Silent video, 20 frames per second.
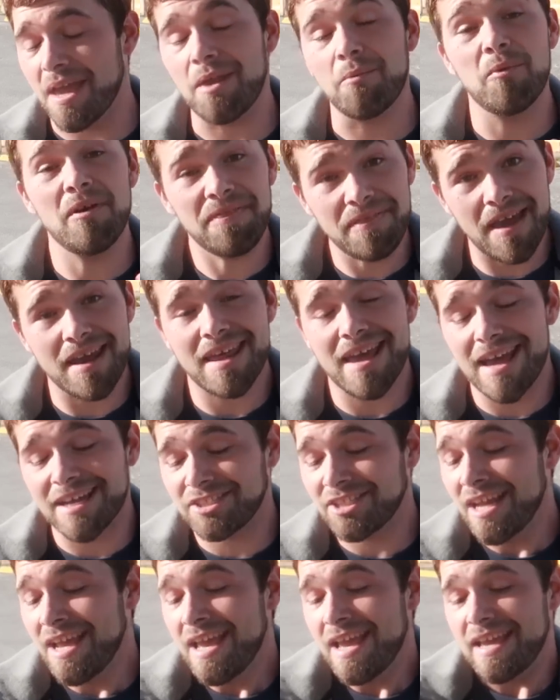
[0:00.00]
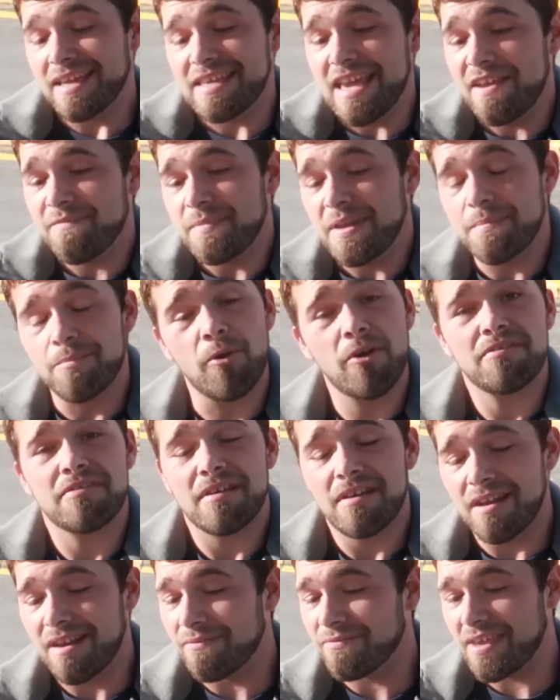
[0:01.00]
and with that hatch, it gave me more
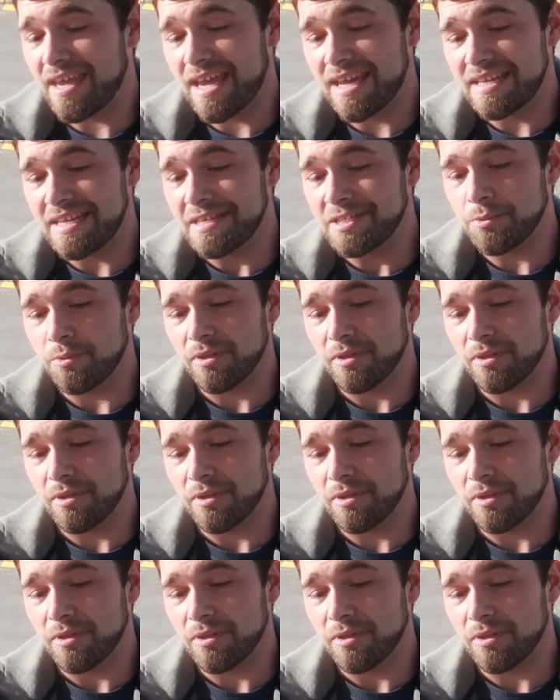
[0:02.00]
than enough candy